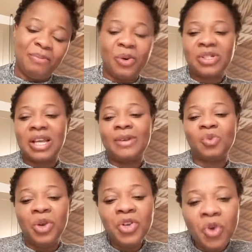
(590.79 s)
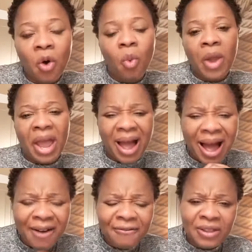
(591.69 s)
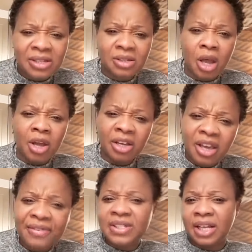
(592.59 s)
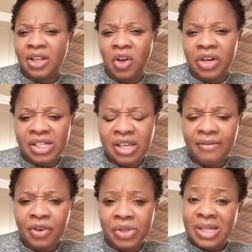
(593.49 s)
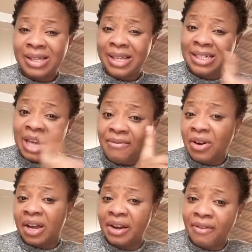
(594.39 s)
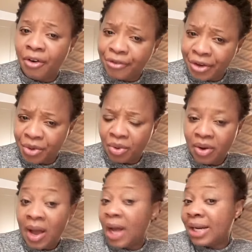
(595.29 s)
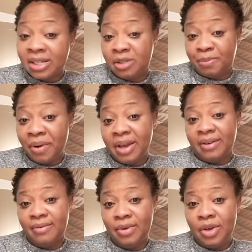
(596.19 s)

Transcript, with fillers: most times we know we have this gift that the Lord has given us that the devil can never offer you. And that is prayer.